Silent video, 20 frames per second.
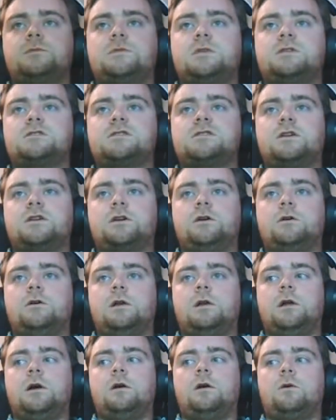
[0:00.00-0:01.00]
It's going to go
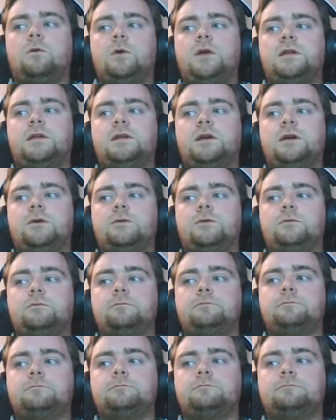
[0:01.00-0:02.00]
a long way down.
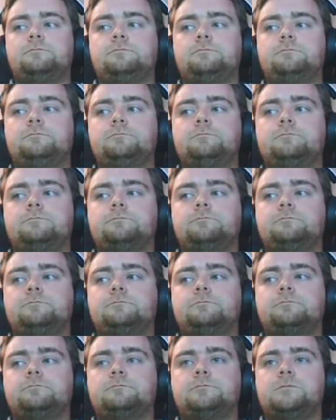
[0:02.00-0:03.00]

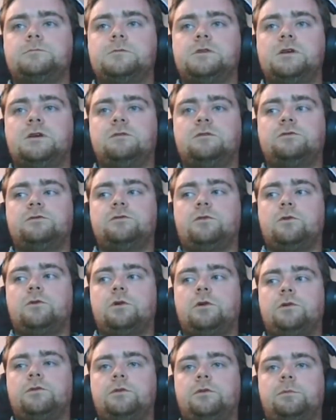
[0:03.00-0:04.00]
Yeah,
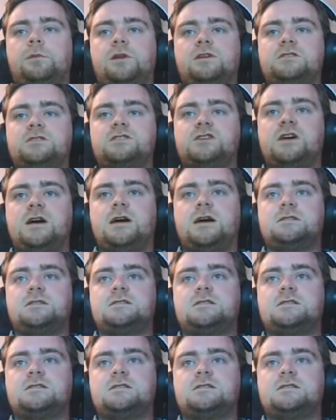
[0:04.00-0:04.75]
400 plus yards.